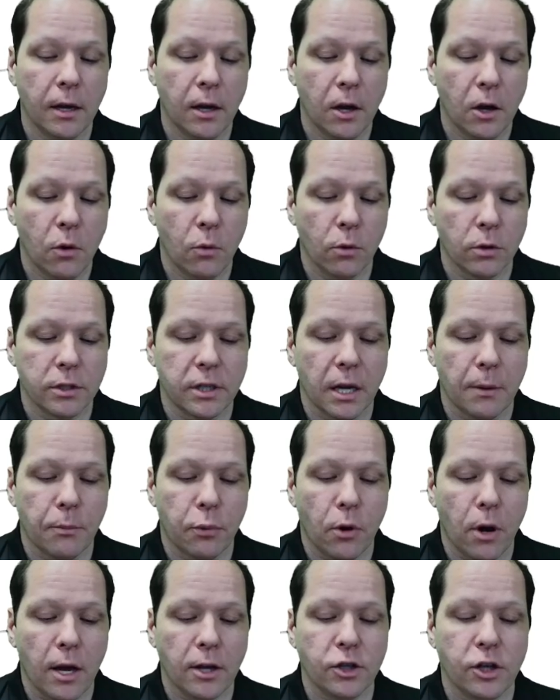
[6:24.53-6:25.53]
we'll say
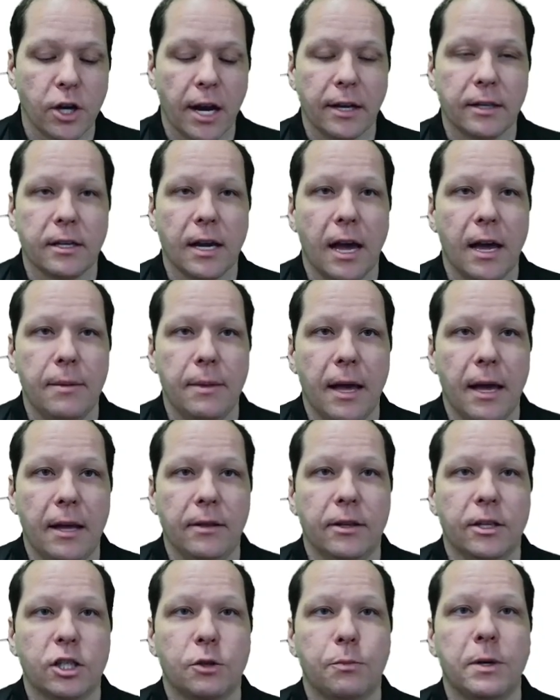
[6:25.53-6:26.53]
project, and then
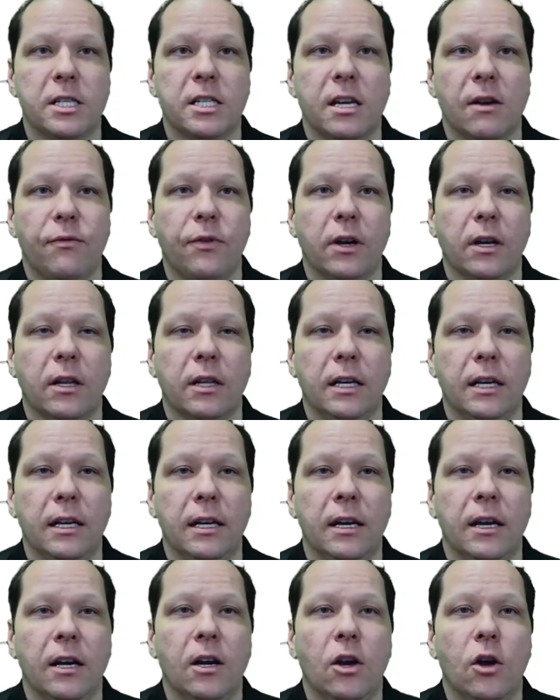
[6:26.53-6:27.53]
specifically
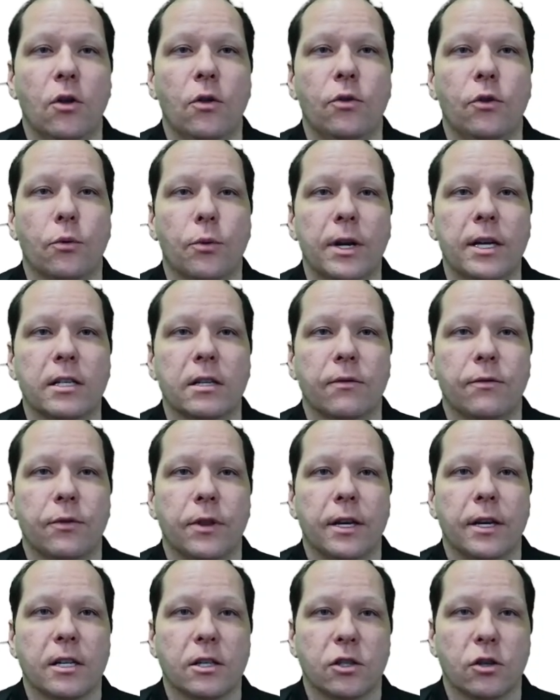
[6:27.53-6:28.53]
the reason for
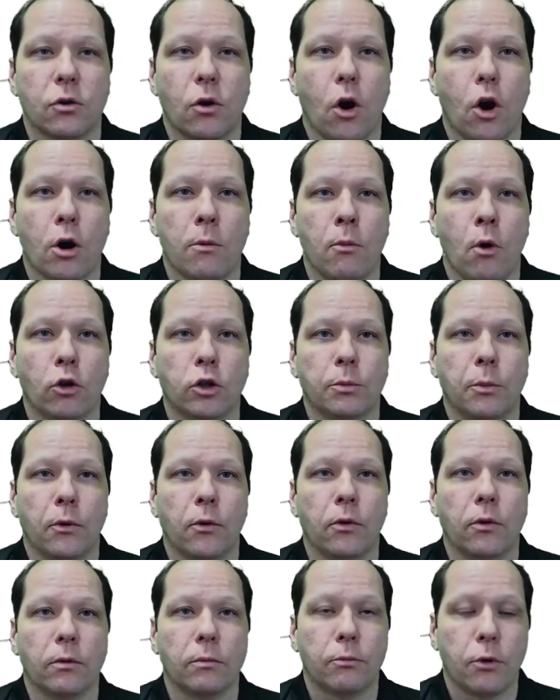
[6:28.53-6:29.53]
this is there are
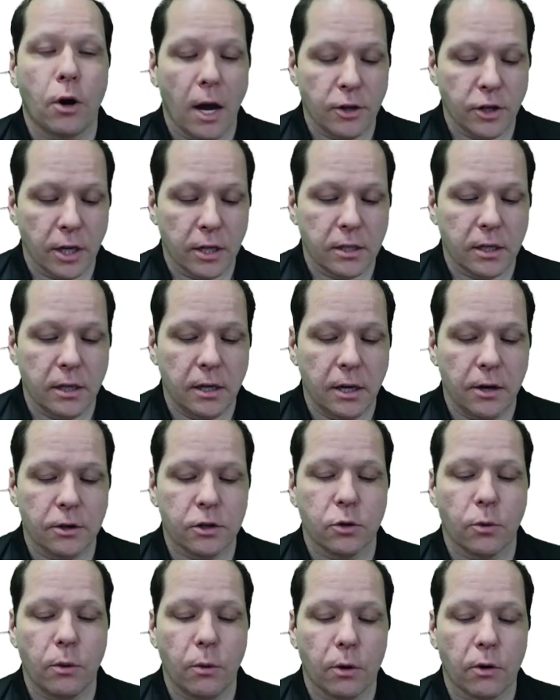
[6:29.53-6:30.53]
multiple projects in here,
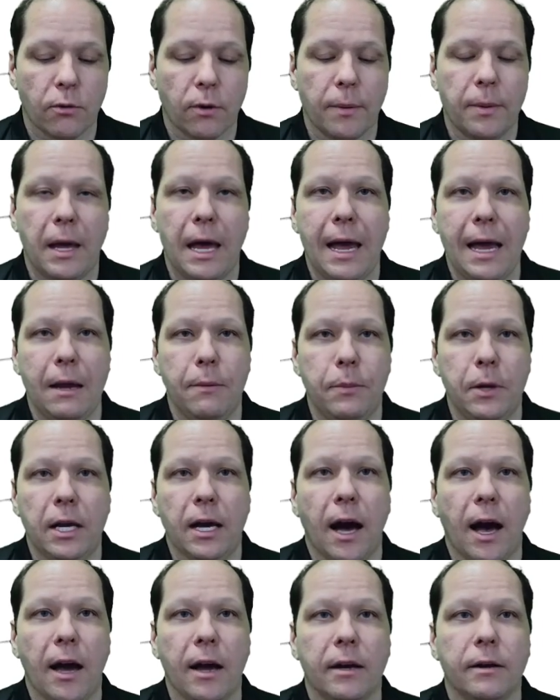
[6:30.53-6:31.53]
so we want to run the
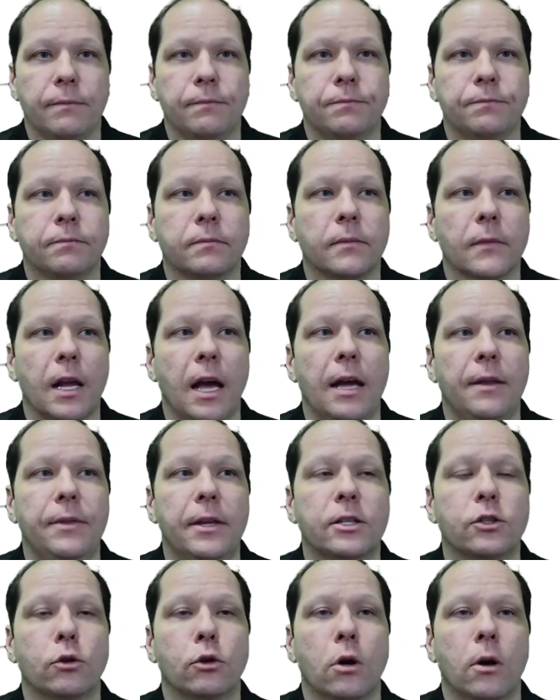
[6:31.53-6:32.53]
API, and
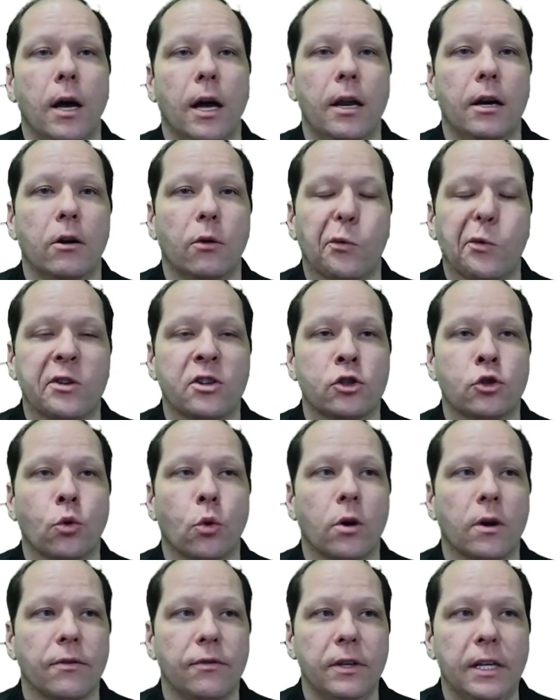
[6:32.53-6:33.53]
this will go ahead, it'll
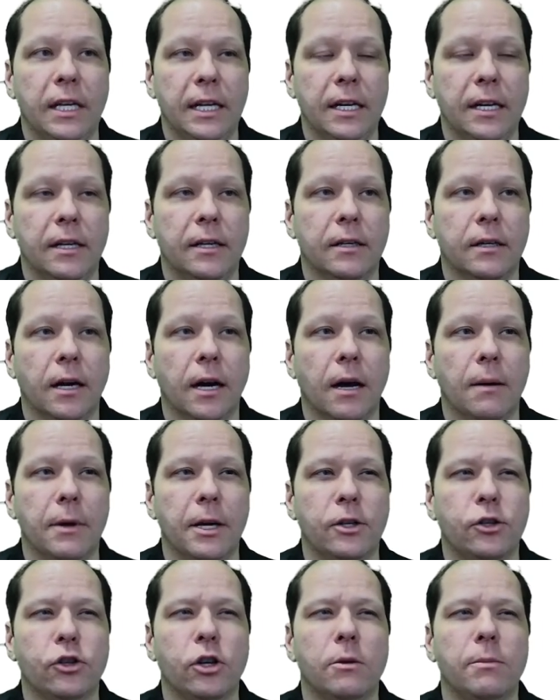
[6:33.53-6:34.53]
restore if needed.
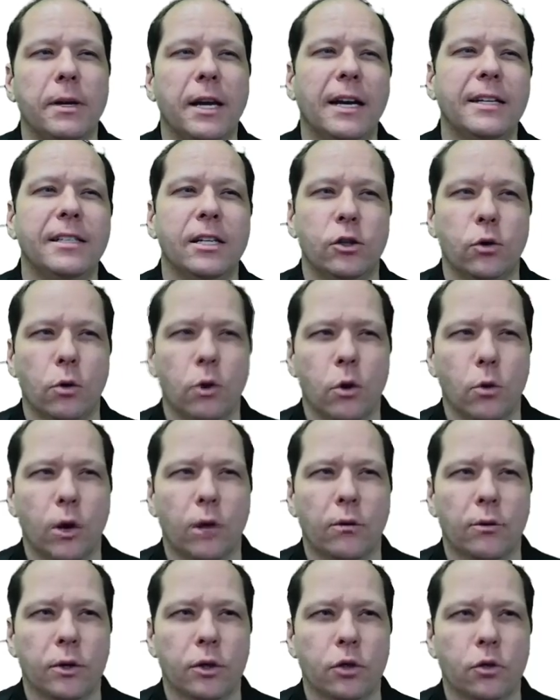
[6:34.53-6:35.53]
It shouldn't be, I did do a
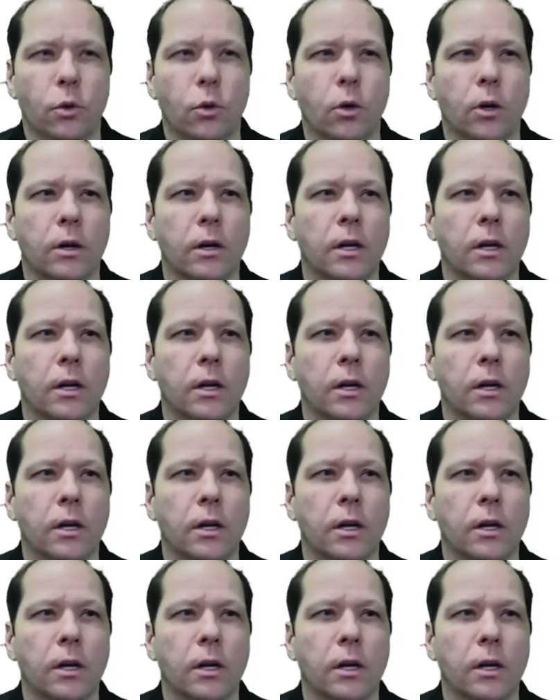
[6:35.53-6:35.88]
quick restore.